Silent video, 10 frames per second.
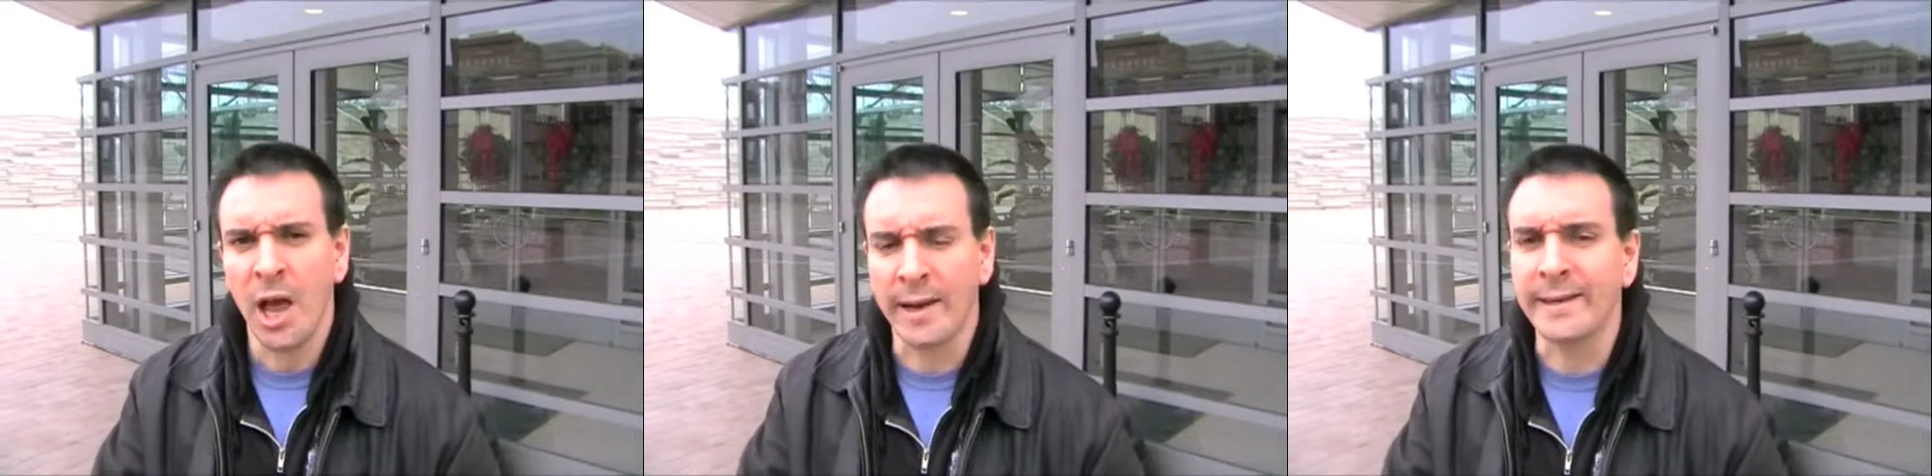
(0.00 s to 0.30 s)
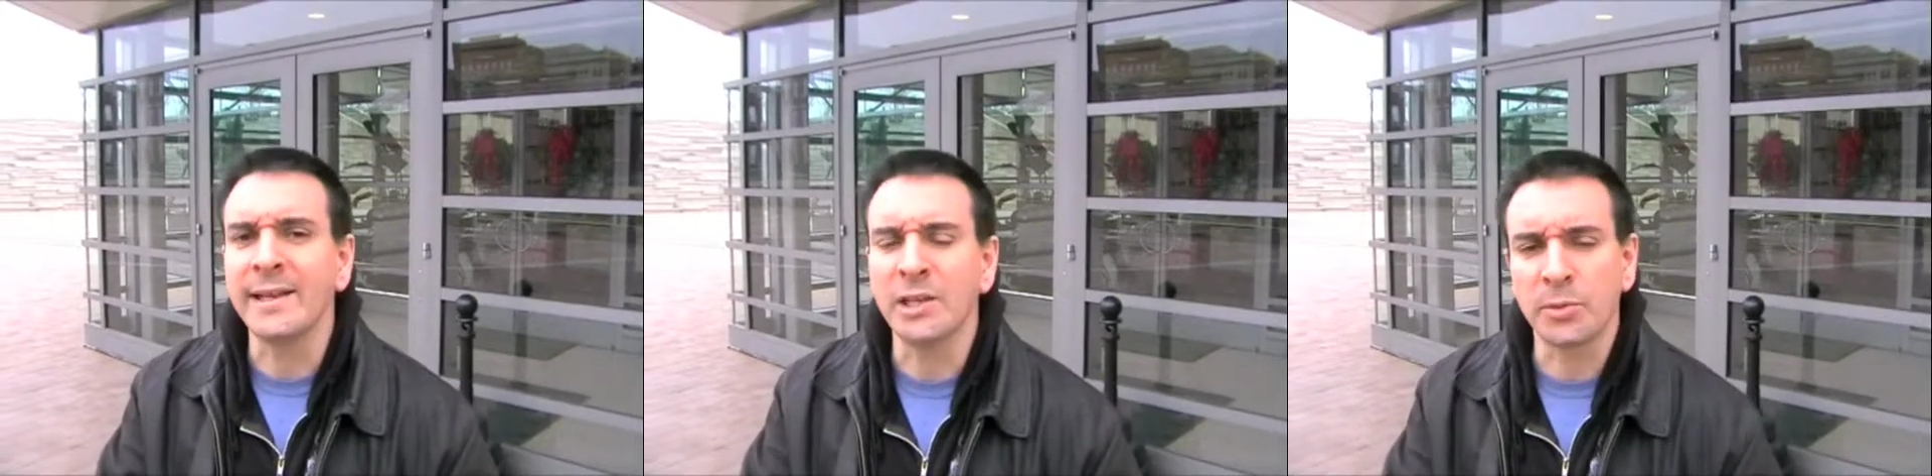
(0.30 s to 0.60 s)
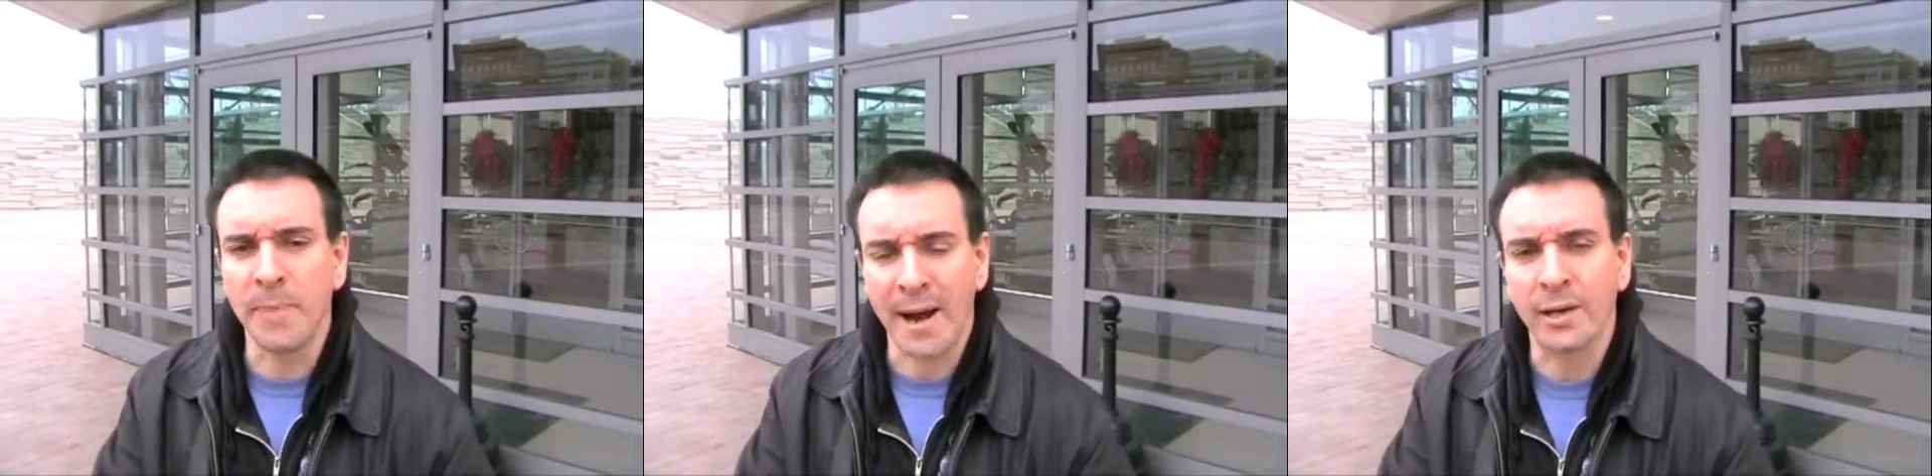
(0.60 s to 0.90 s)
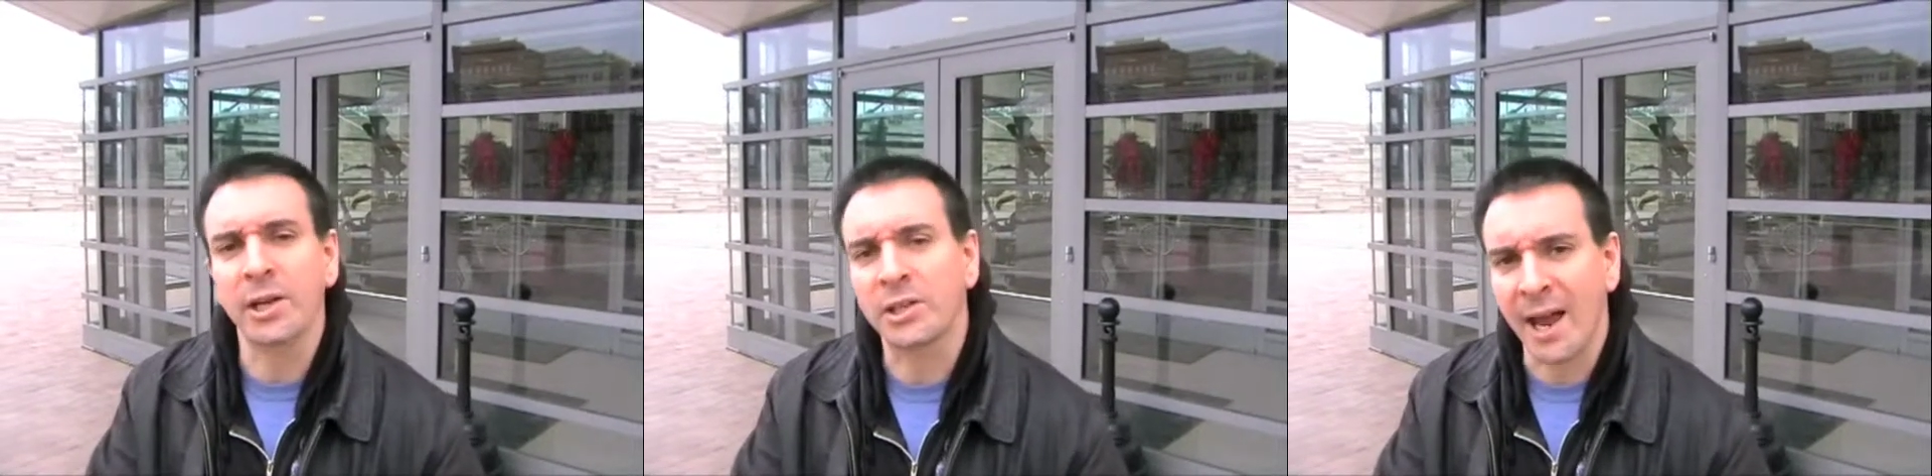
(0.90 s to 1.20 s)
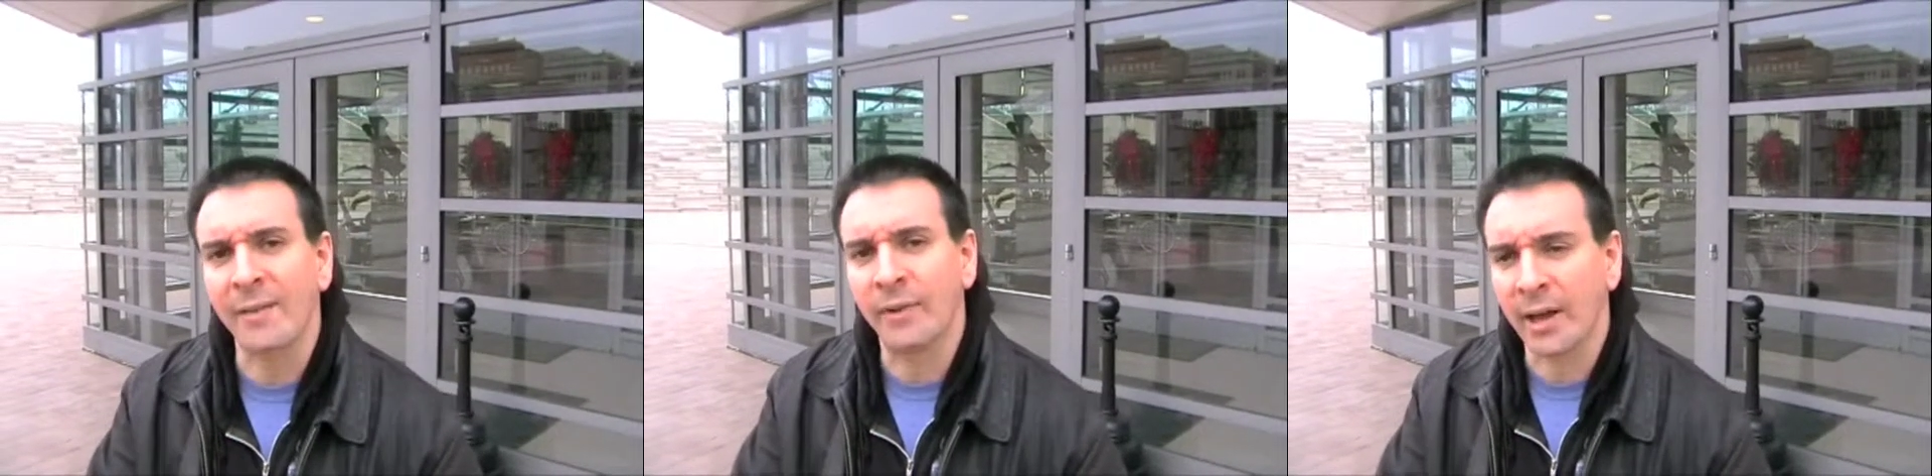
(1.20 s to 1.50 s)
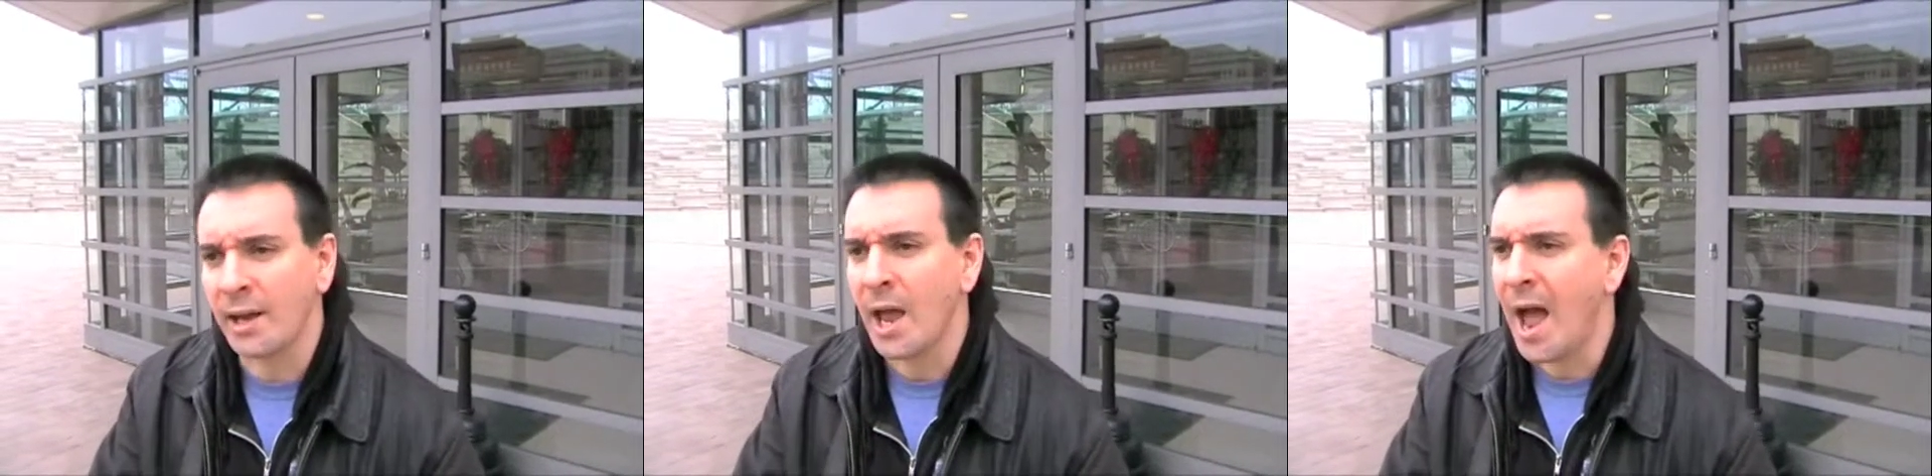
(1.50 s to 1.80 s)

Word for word: and Lynn's Paradise Cafe